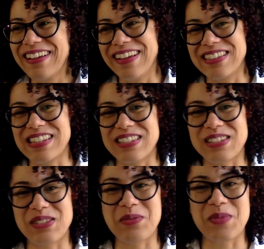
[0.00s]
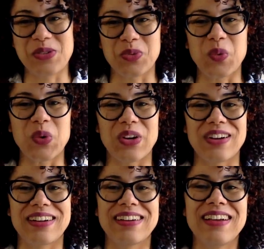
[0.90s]
It's just too much
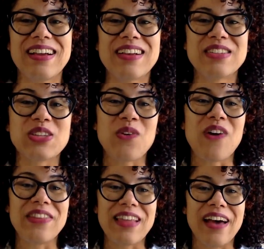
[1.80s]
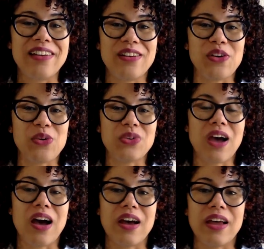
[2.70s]
work. So on that note,
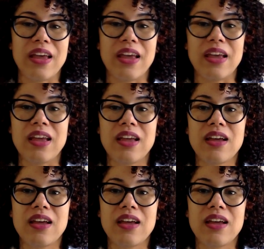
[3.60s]
I